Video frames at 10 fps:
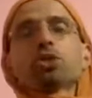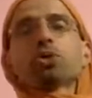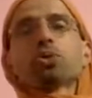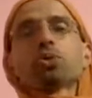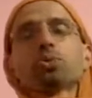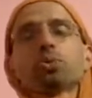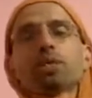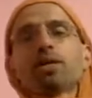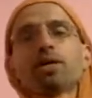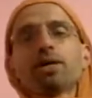so
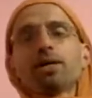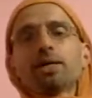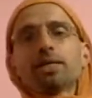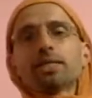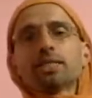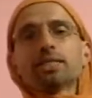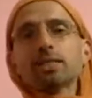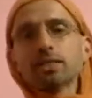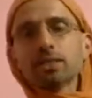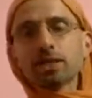there's a
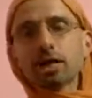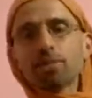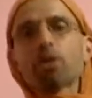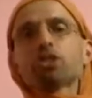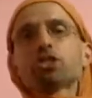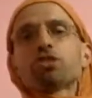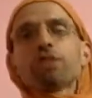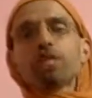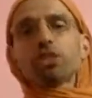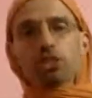certain positive
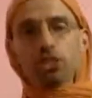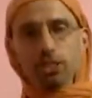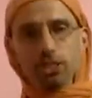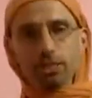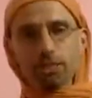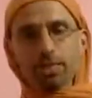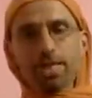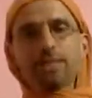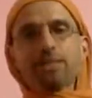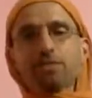energy
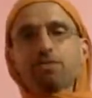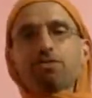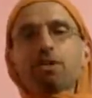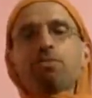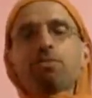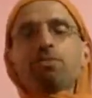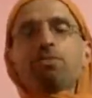gathered from